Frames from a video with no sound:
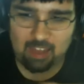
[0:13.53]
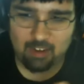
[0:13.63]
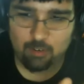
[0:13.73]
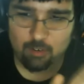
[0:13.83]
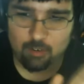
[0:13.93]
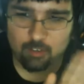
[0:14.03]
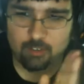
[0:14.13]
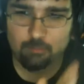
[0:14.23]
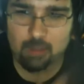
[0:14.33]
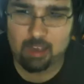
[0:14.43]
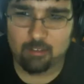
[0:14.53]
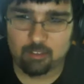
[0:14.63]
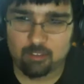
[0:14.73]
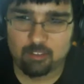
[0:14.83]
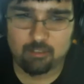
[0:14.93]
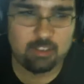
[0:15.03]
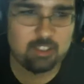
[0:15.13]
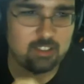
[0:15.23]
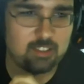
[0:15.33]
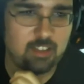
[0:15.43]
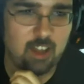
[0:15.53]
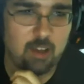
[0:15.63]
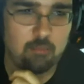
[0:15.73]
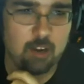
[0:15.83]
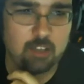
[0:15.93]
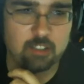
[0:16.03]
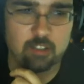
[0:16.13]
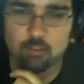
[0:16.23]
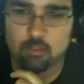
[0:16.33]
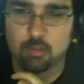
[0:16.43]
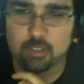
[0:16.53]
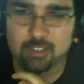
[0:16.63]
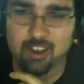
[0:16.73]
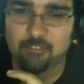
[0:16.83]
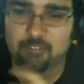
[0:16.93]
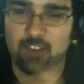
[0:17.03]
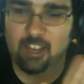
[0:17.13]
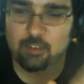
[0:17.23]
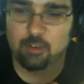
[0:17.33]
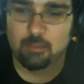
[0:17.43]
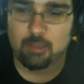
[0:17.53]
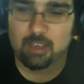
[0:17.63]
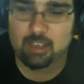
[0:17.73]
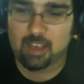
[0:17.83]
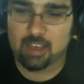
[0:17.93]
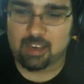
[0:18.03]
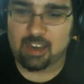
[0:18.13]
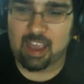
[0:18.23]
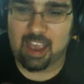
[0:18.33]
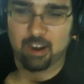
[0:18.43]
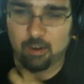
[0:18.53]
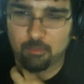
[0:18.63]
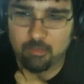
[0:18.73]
of course, we just watched Ubisoft, and joining me again, Adam.